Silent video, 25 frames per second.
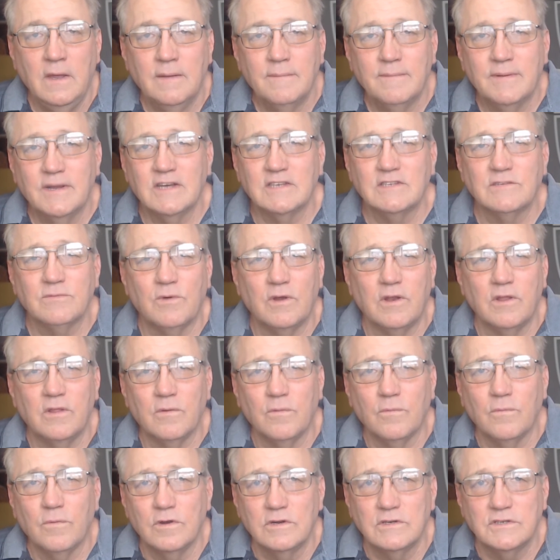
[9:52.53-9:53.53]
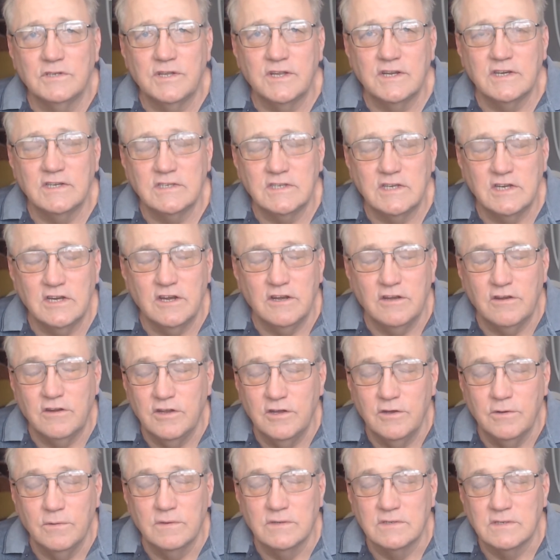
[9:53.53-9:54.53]
Because one of the worst things you can
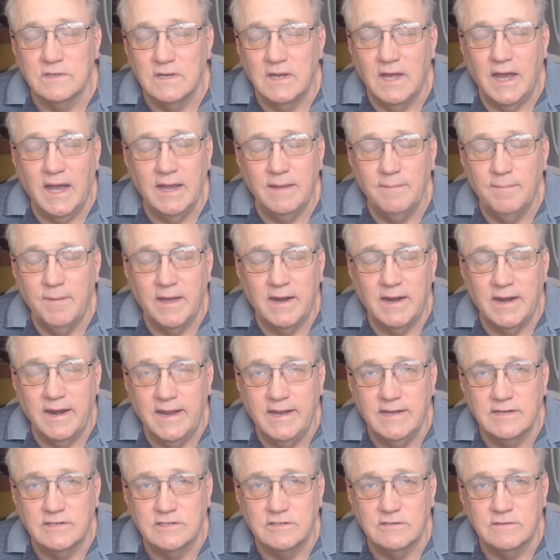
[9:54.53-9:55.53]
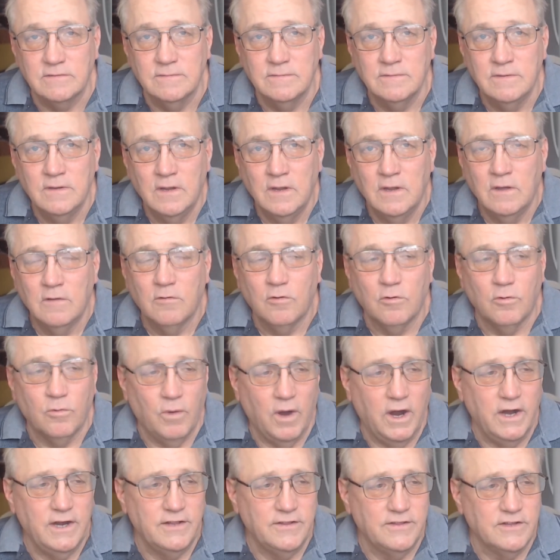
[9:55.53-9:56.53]
do is lie about an answer. Well,
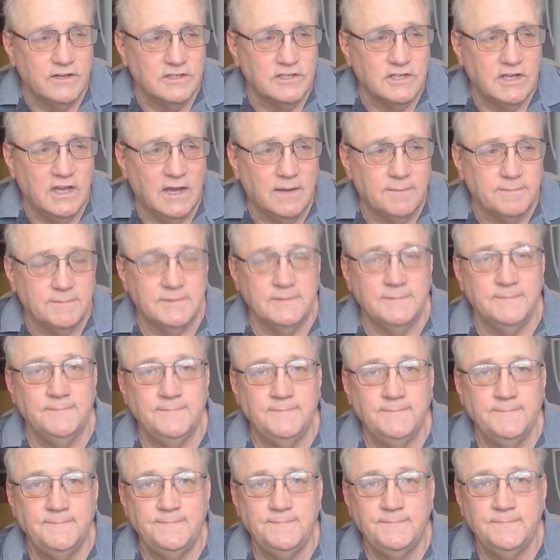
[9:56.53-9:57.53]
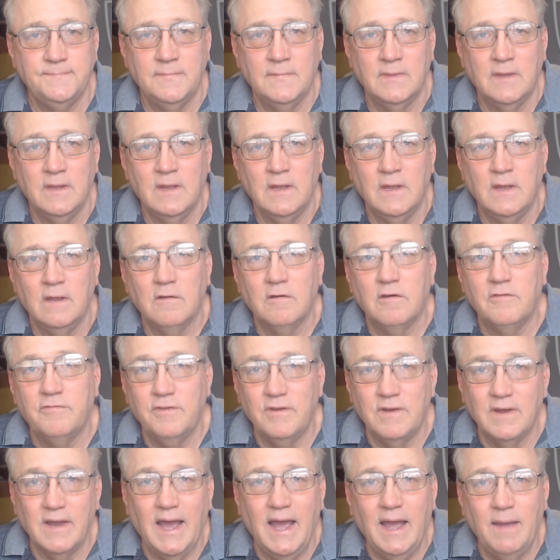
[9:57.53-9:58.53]
why did this happen? Well, if
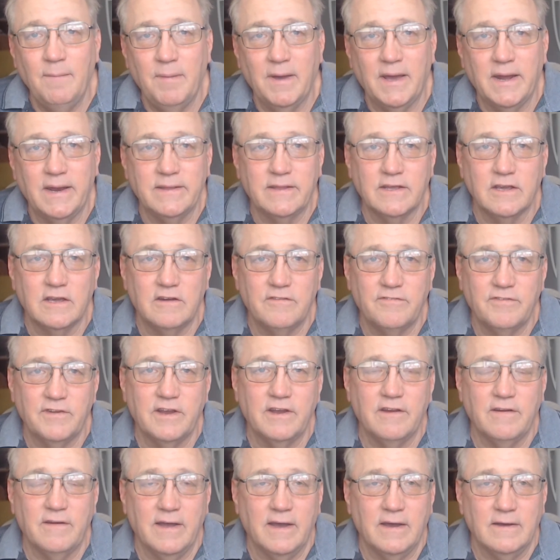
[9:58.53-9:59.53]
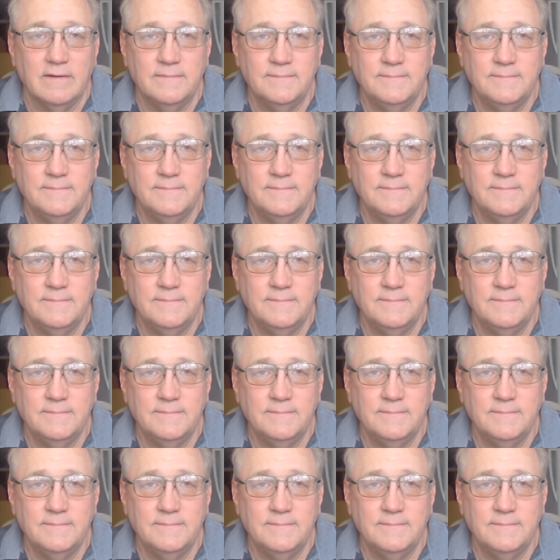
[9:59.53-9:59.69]
you lie about it, they're going to figure it out.